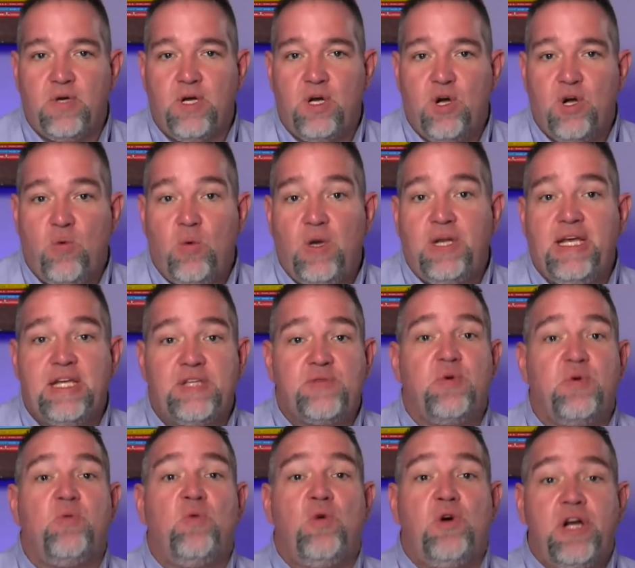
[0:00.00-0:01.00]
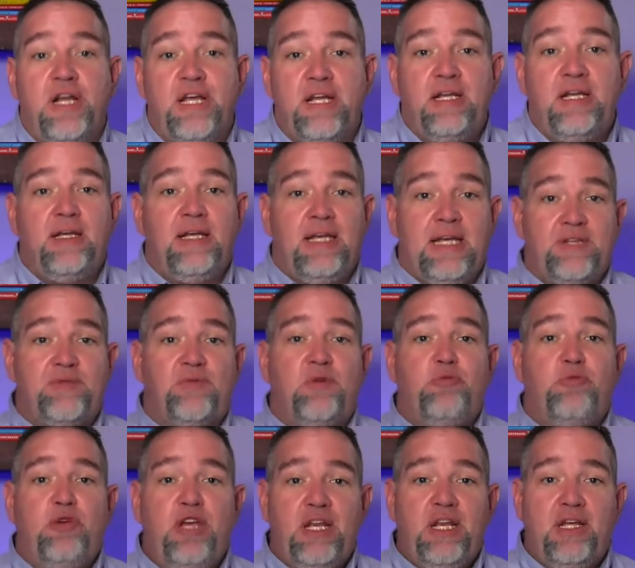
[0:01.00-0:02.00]
What gets rewarded gets
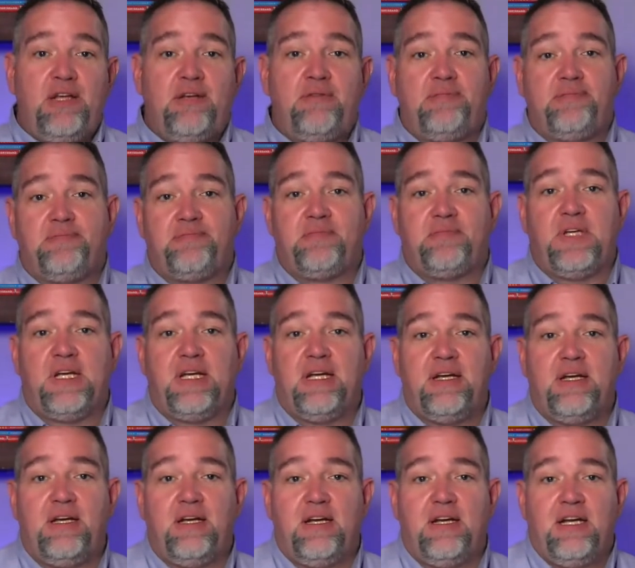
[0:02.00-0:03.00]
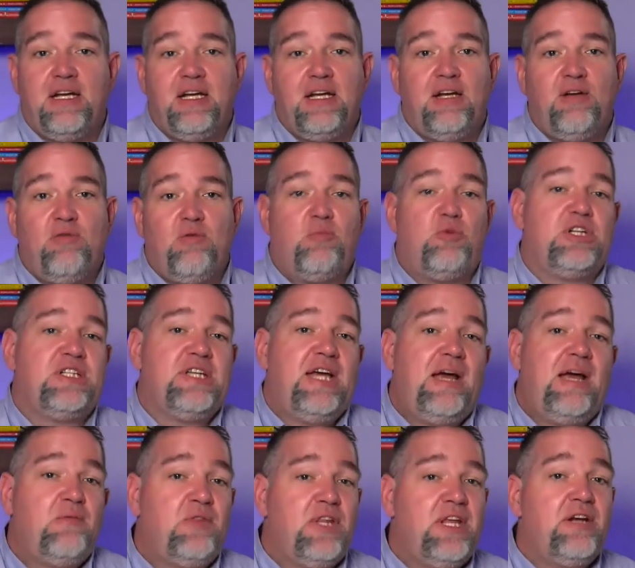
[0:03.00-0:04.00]
repeated. One more
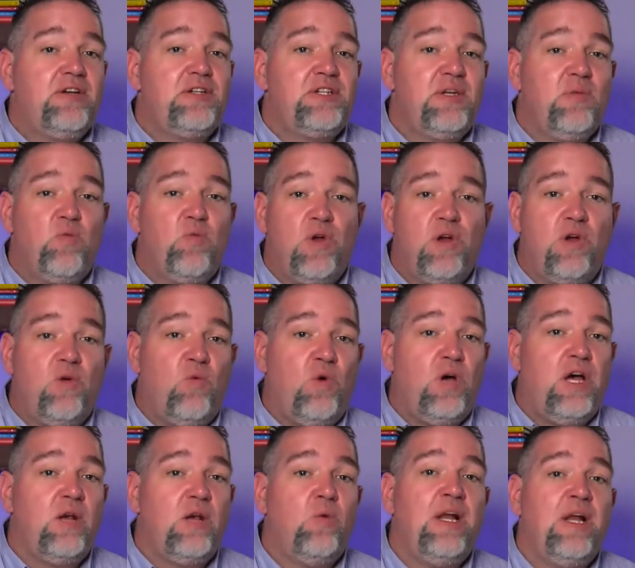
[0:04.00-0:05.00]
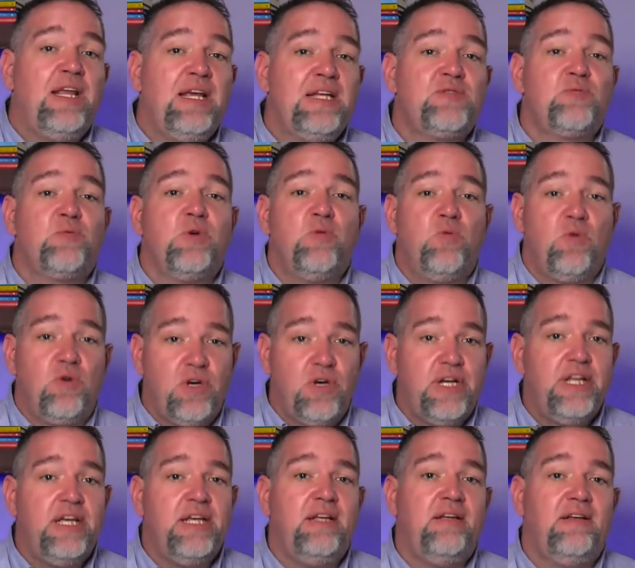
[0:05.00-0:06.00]
time, Leadership 101. What gets
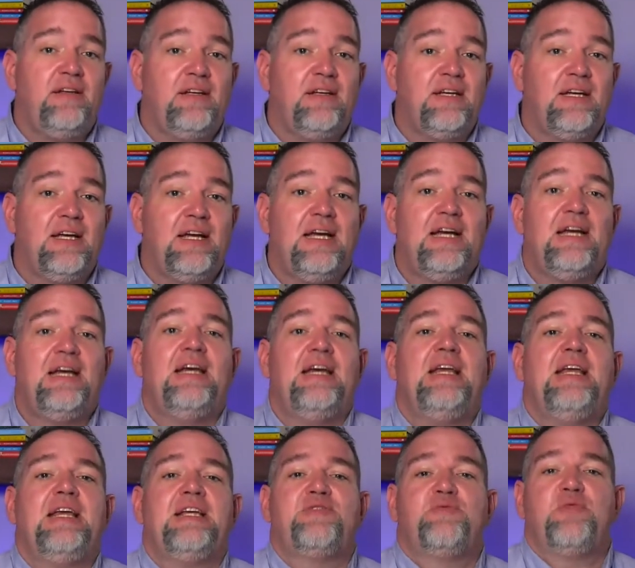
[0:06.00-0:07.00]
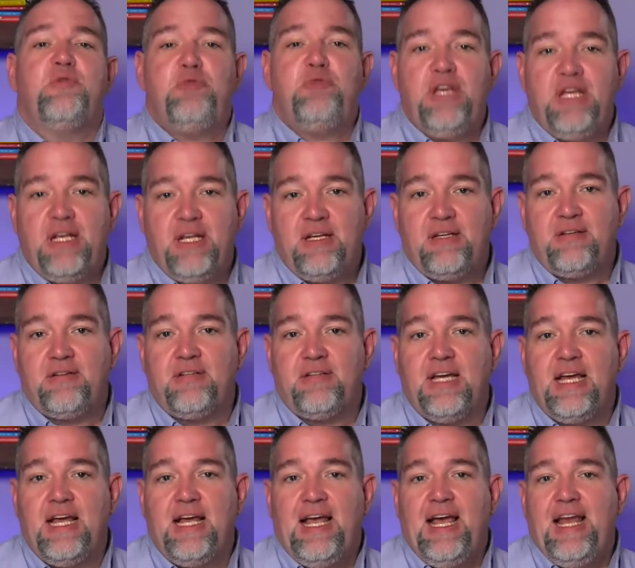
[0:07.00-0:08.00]
rewarded gets repeated.
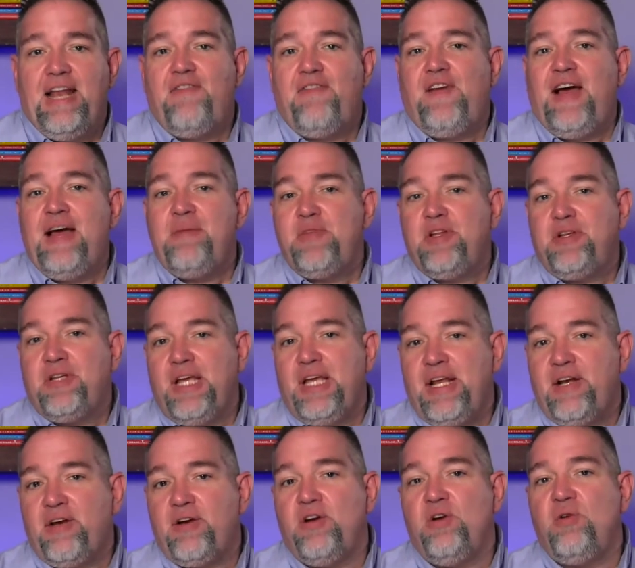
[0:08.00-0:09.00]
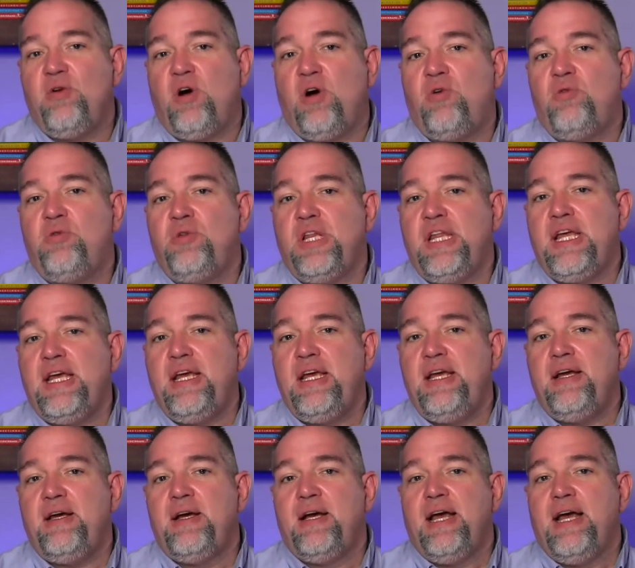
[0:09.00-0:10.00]
And if I'm the leader who
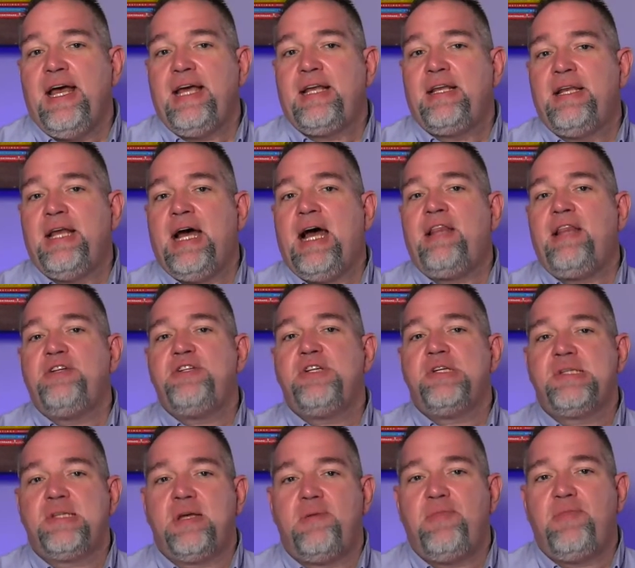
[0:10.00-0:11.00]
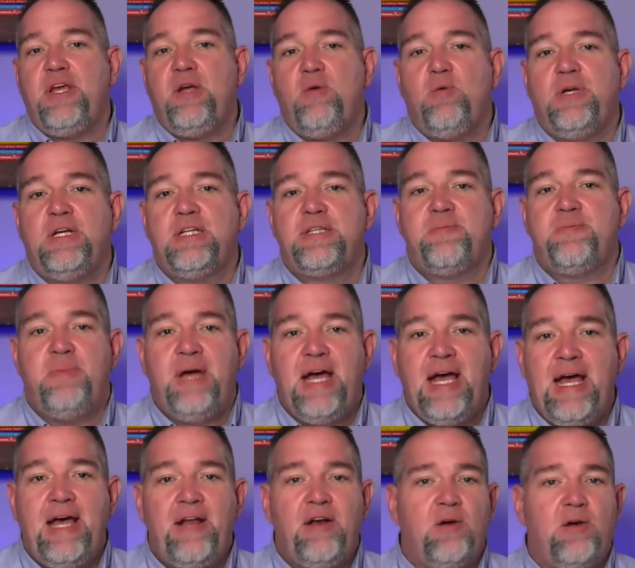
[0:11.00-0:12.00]
only acknowledges something when it's
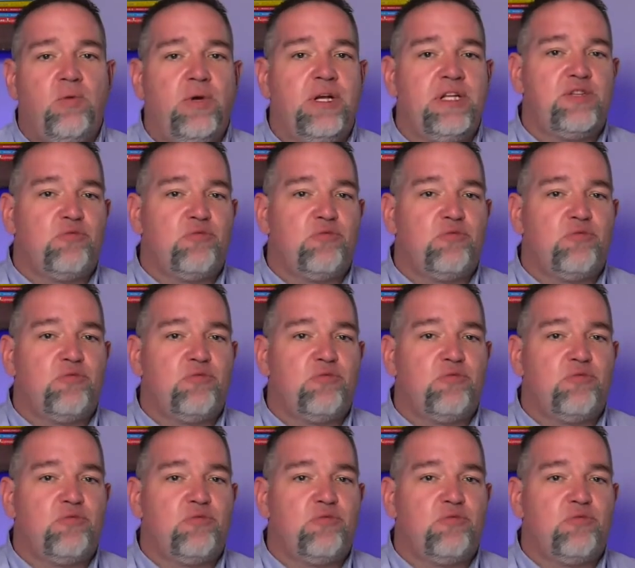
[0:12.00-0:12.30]
bad or when it's